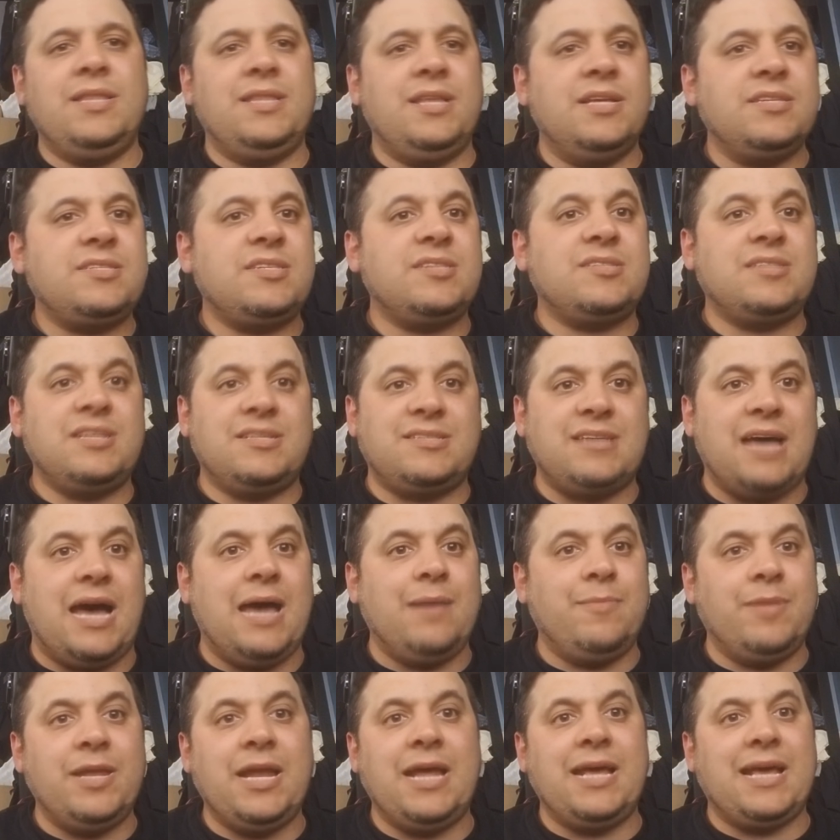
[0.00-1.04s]
This is the
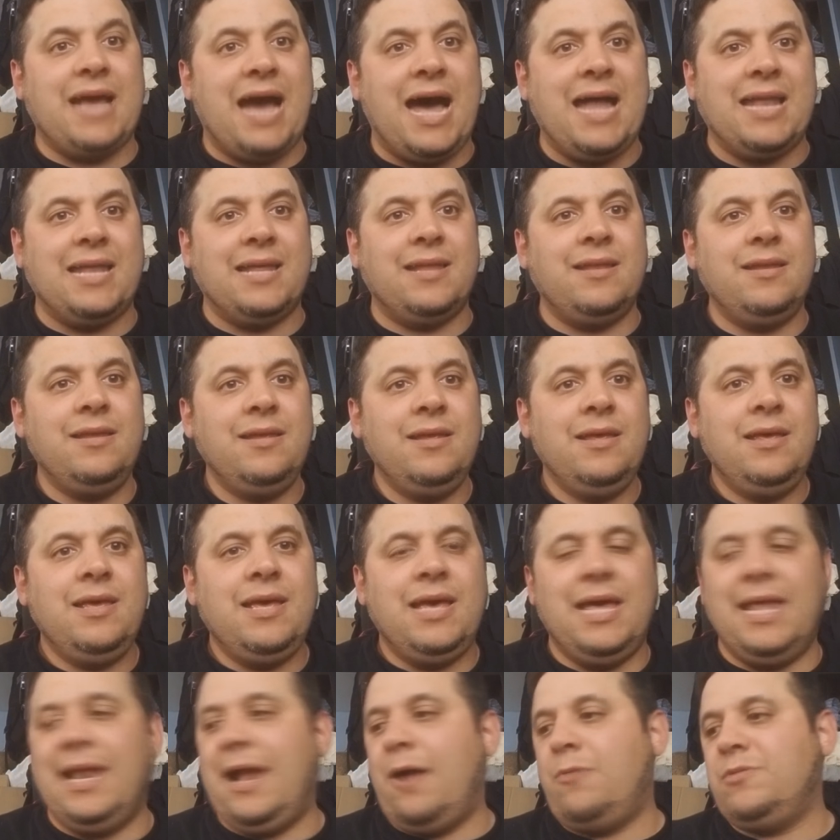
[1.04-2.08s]
time and I got it.
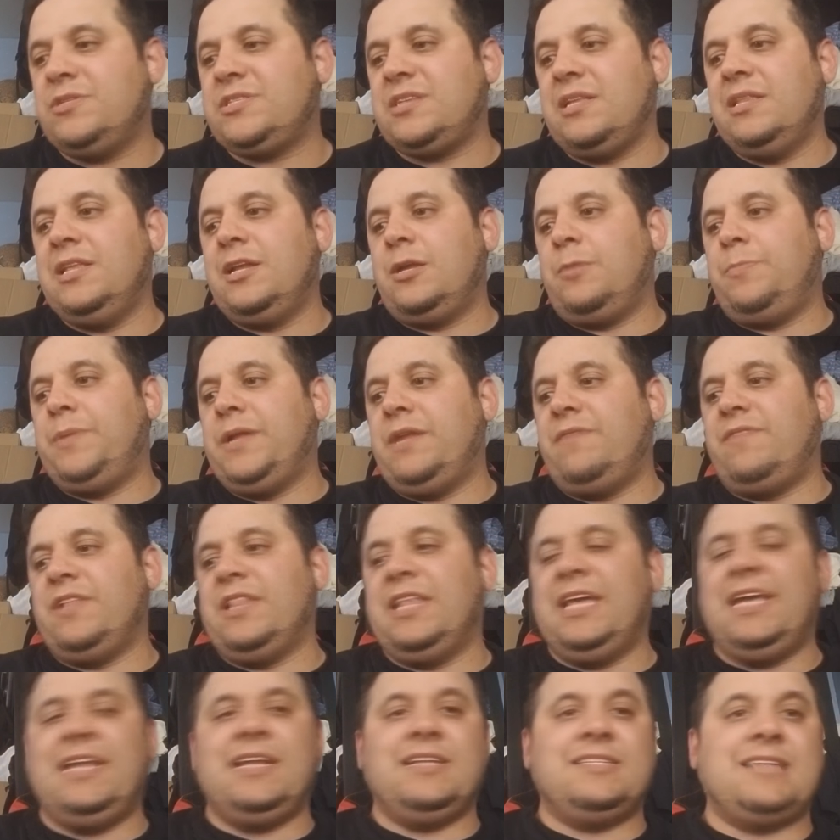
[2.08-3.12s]
And I was a little bit of a
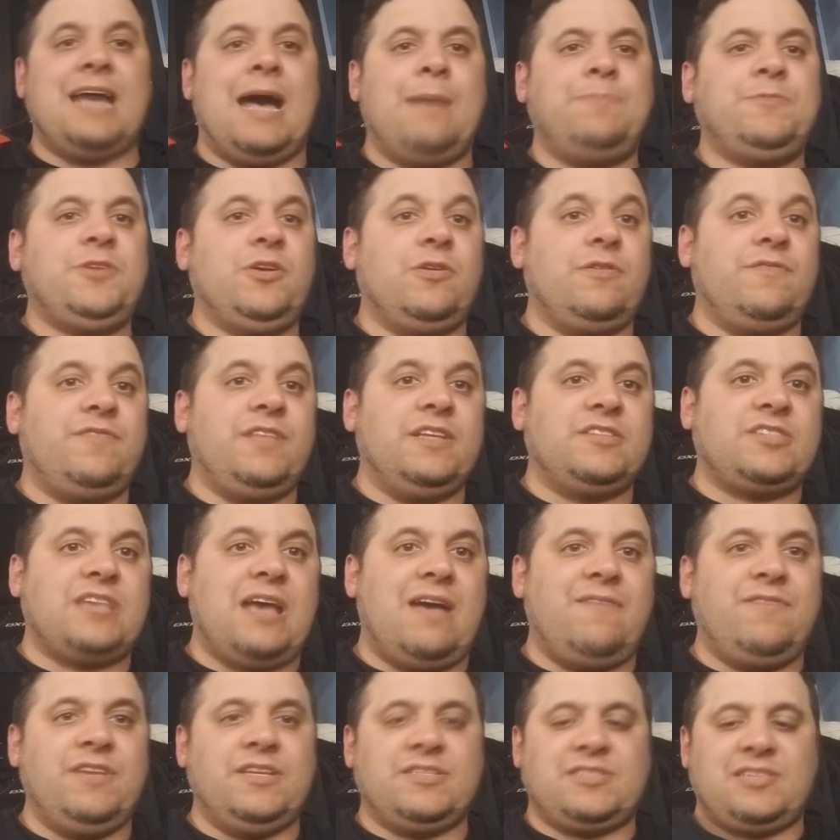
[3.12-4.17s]
late adopter of this,
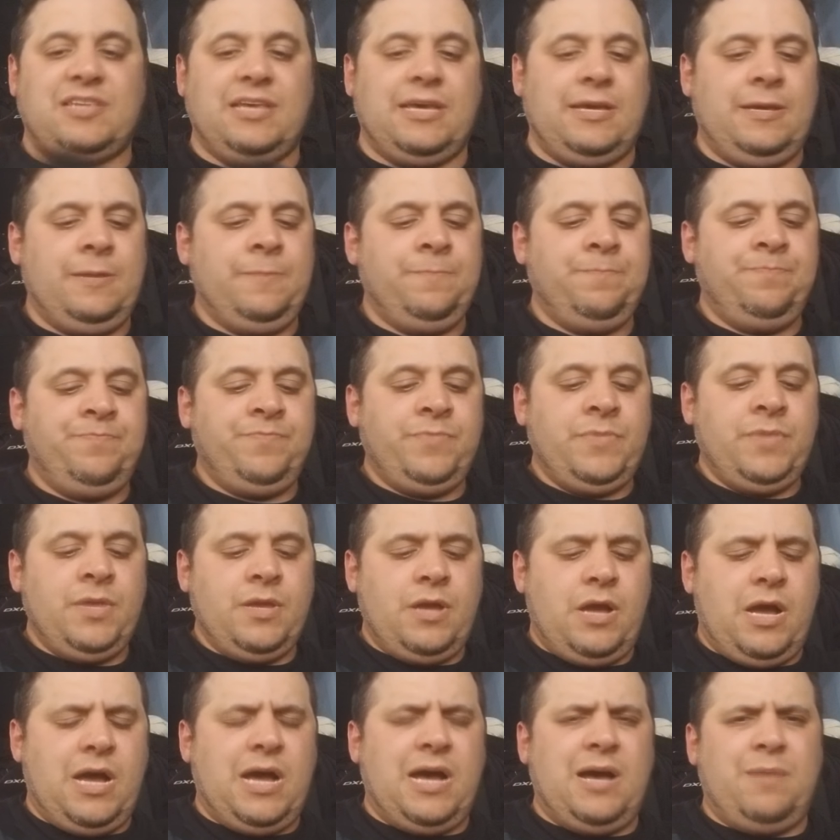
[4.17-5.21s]
obviously
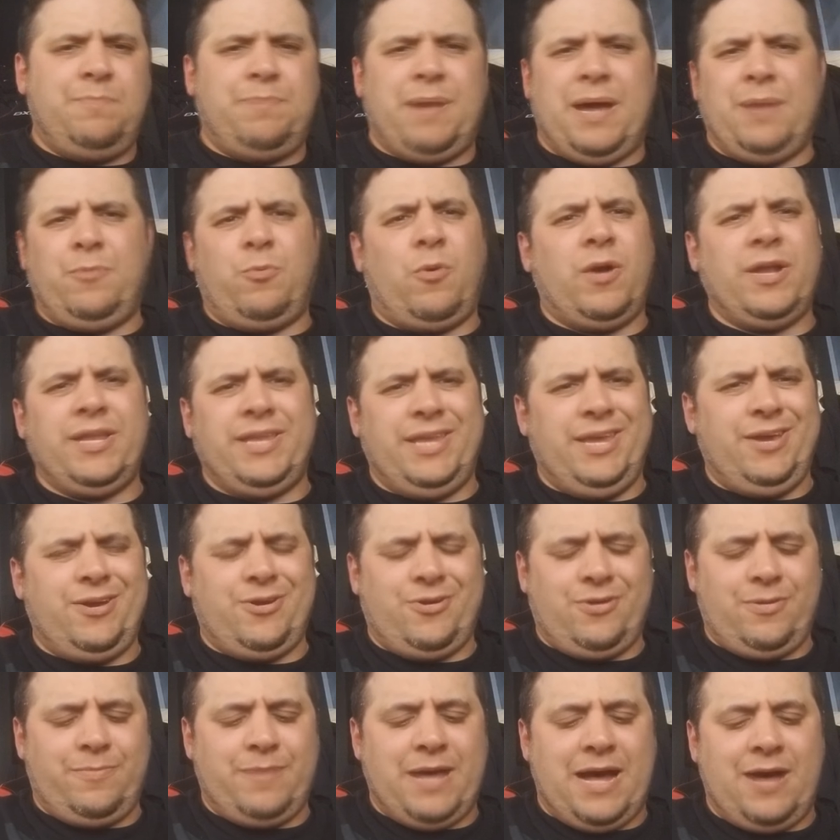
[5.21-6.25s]
uh, by one
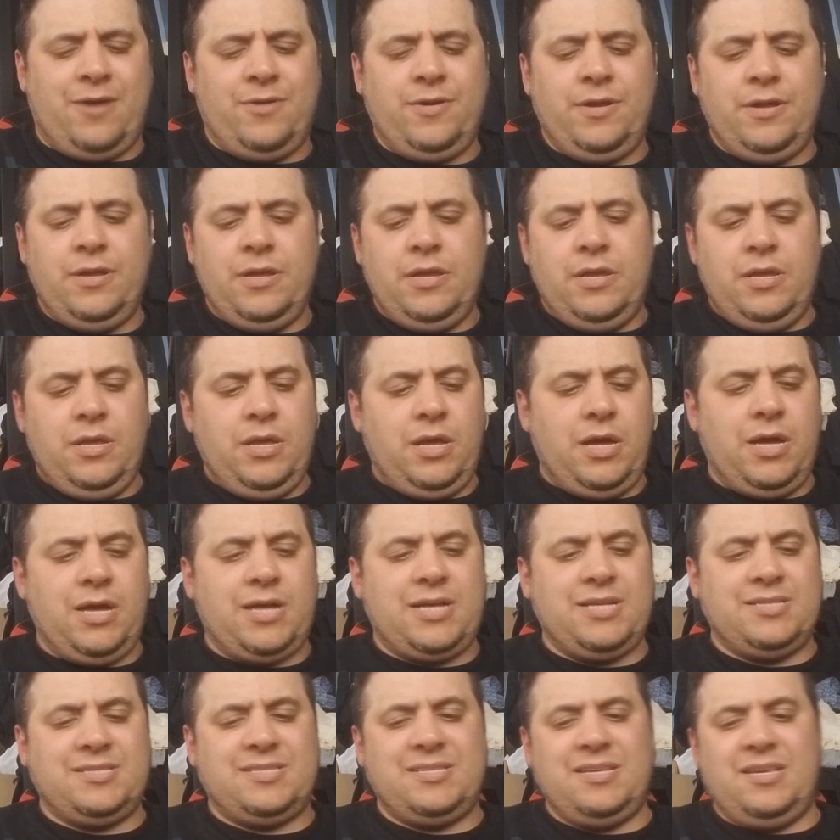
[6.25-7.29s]
year about
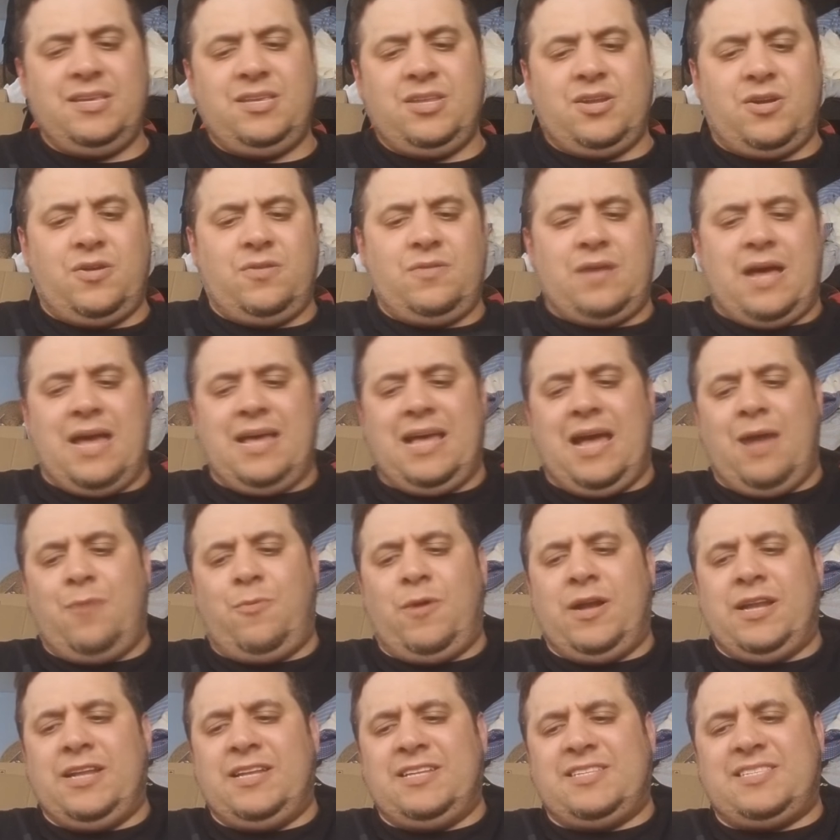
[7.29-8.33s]
because uh, you know I, I,
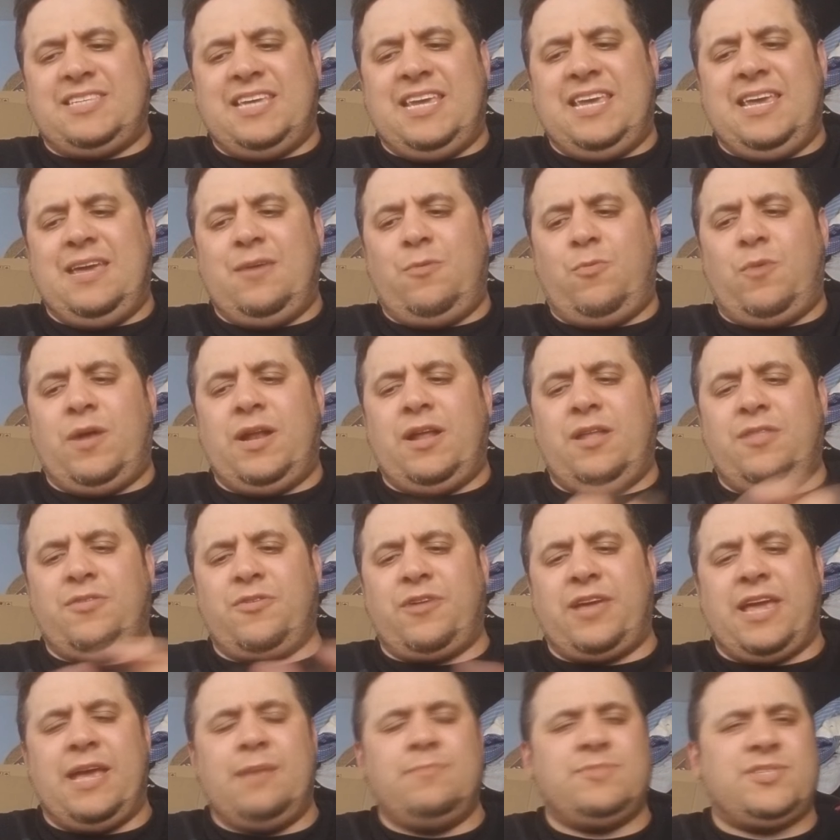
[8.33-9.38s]
wanted to see what other
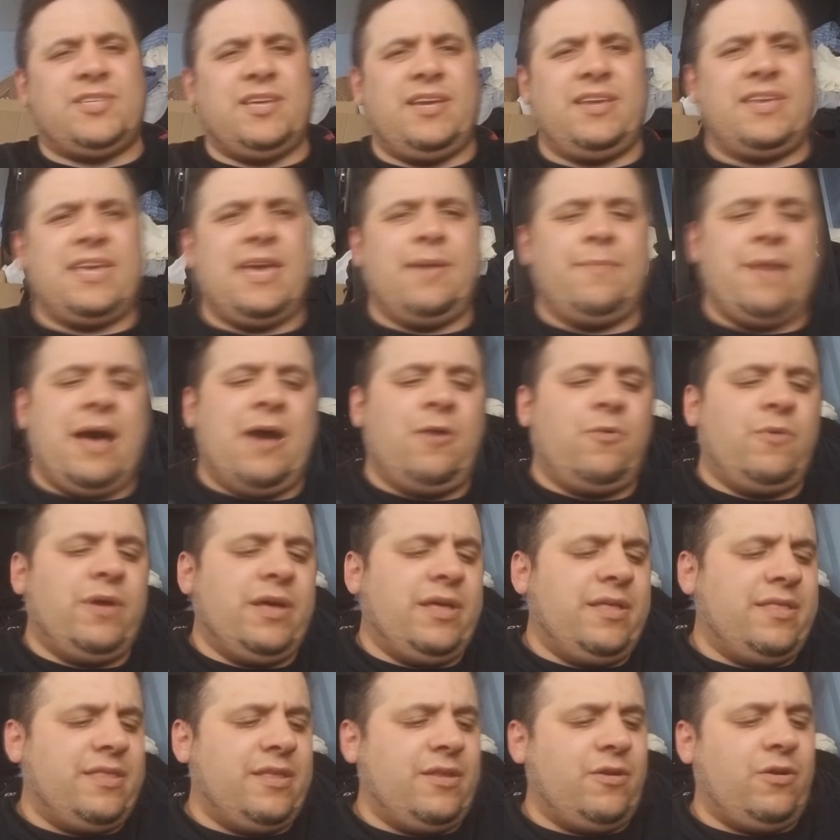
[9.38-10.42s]
games they came out
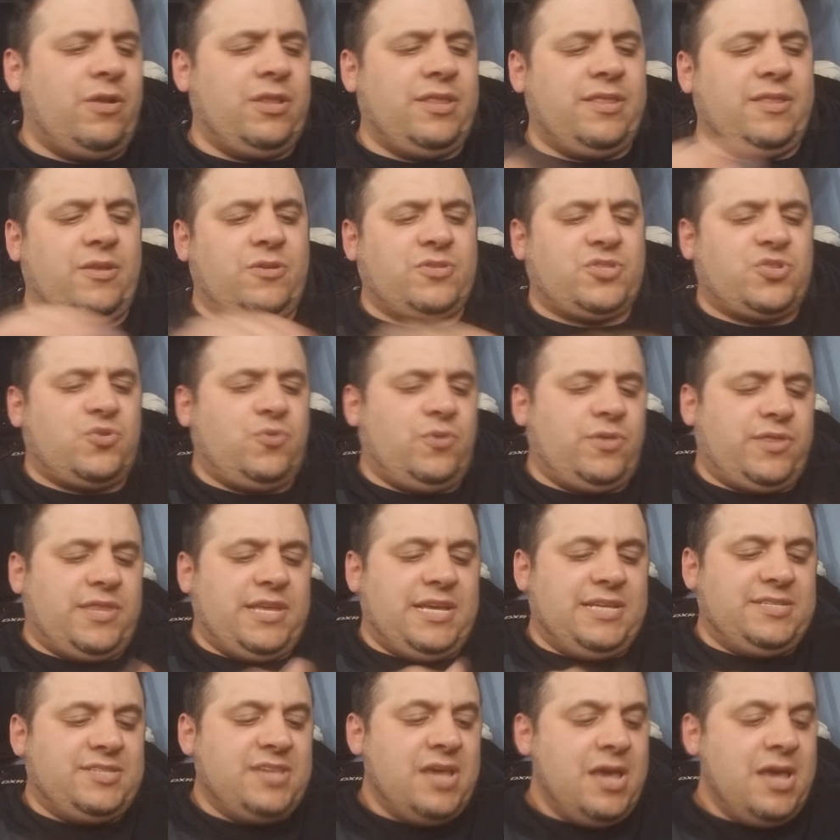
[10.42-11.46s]
with and all of those cool things.